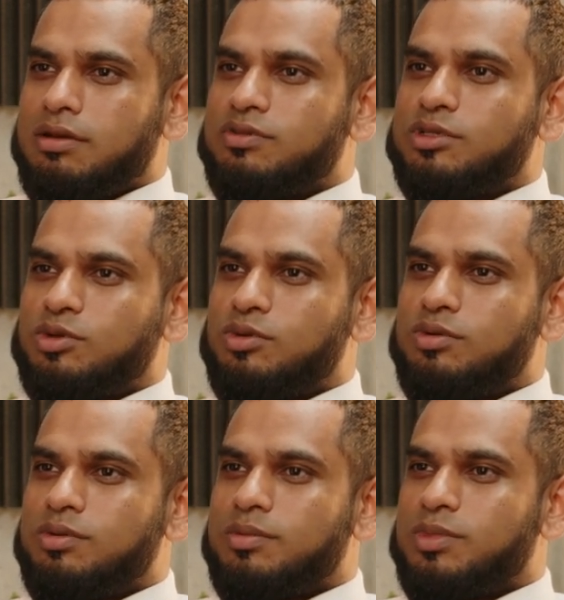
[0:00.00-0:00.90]
of the
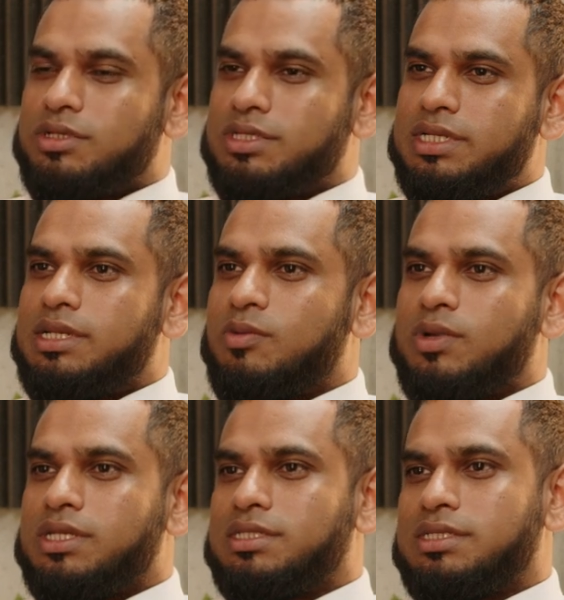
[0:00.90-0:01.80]
school because he didn't
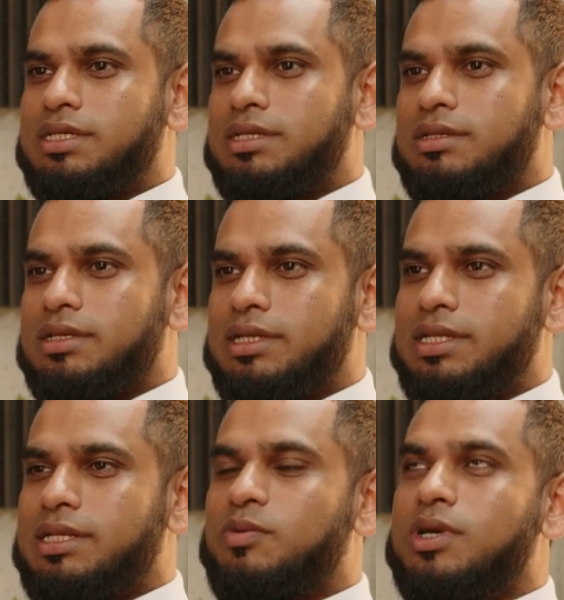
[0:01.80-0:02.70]
want to see he
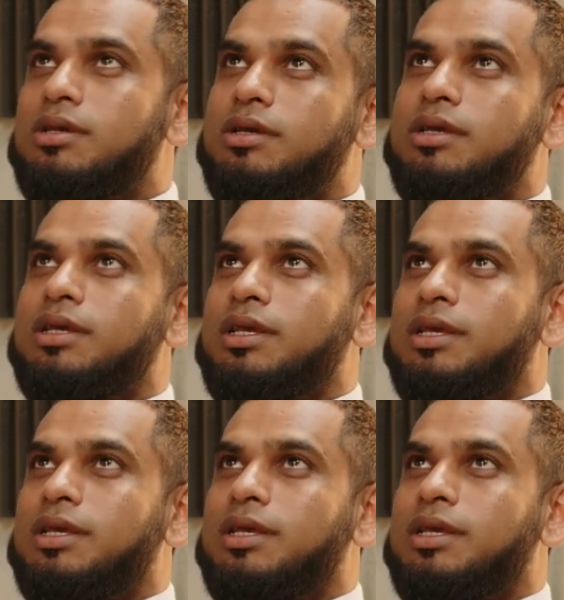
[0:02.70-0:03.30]
didn't want to